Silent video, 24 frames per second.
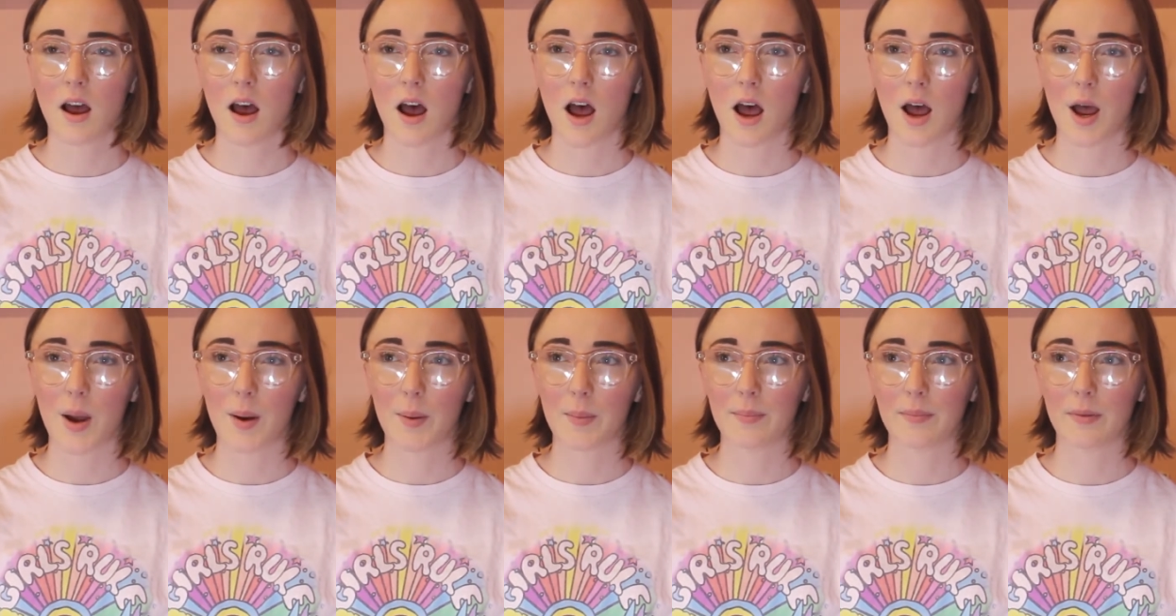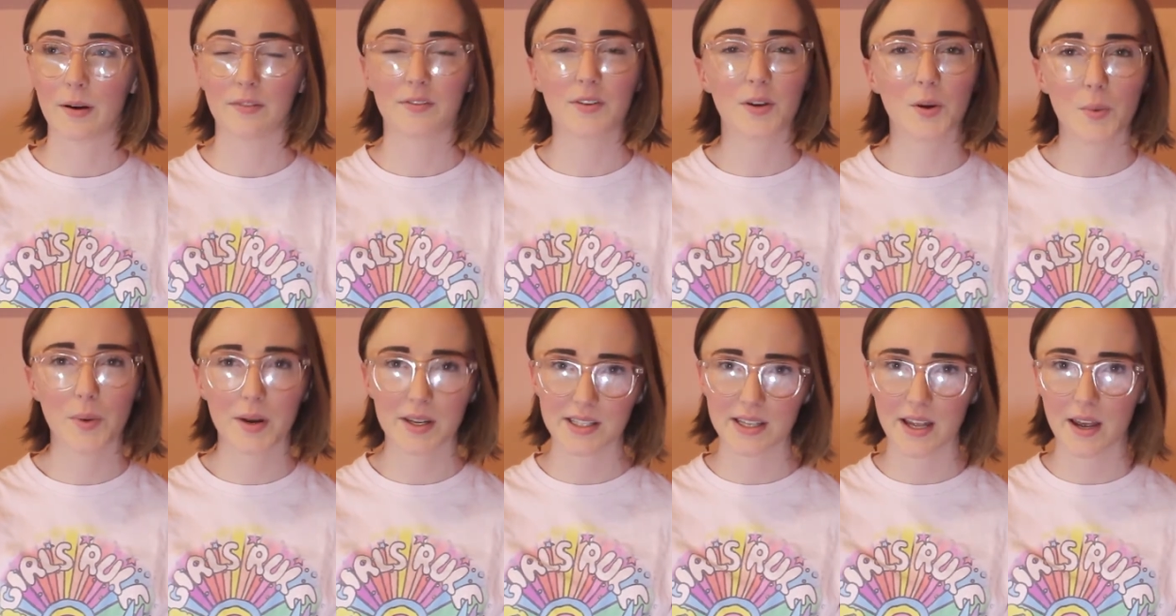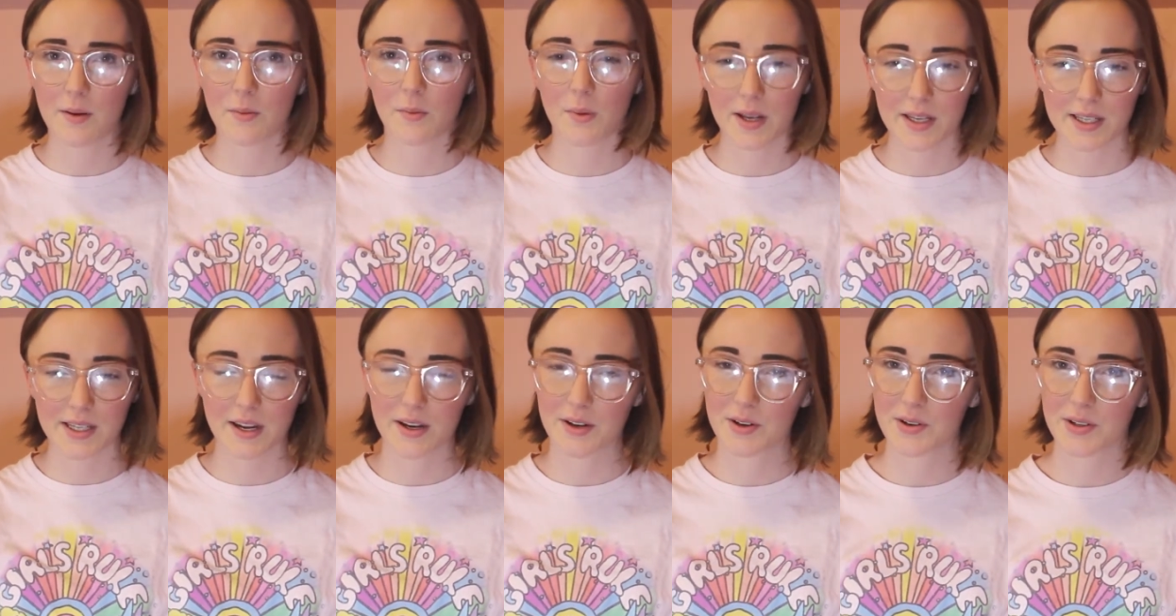a few
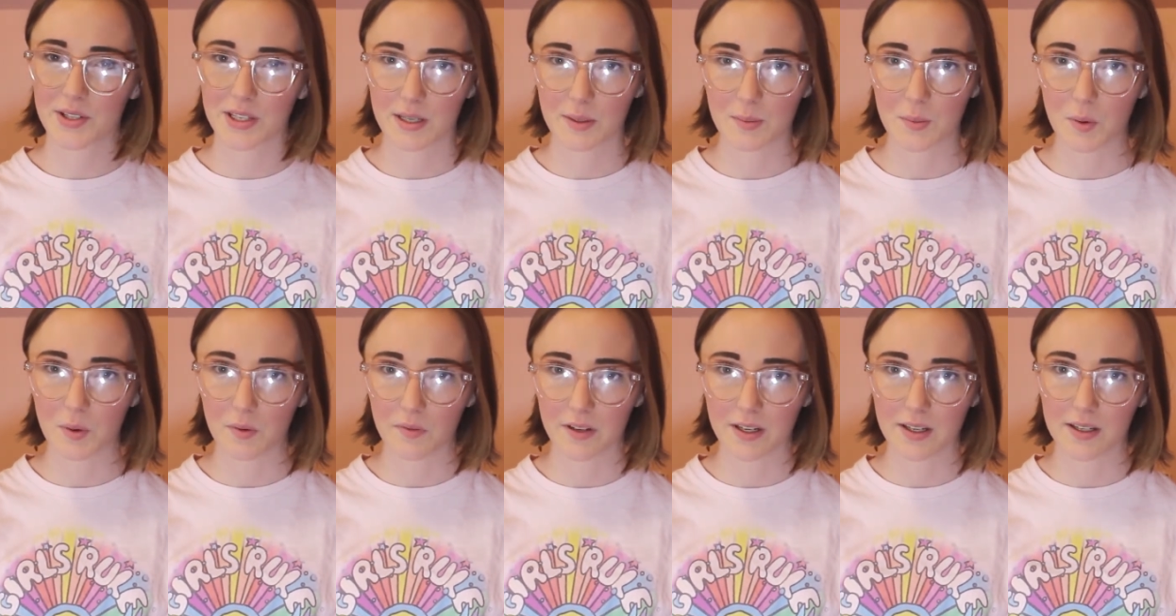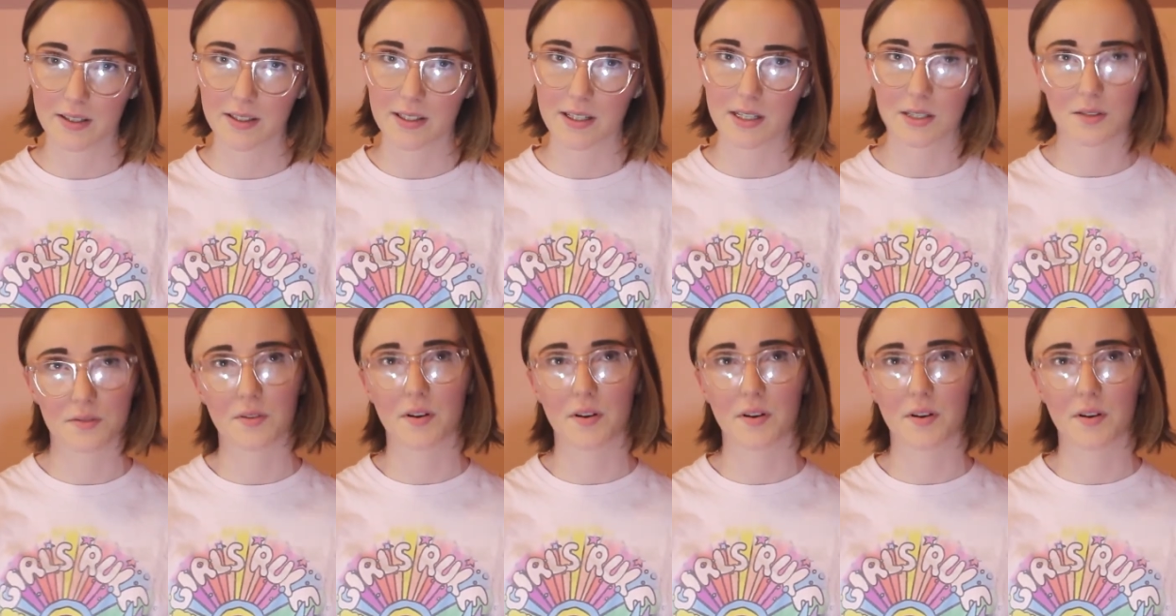Wes Anderson movies. He's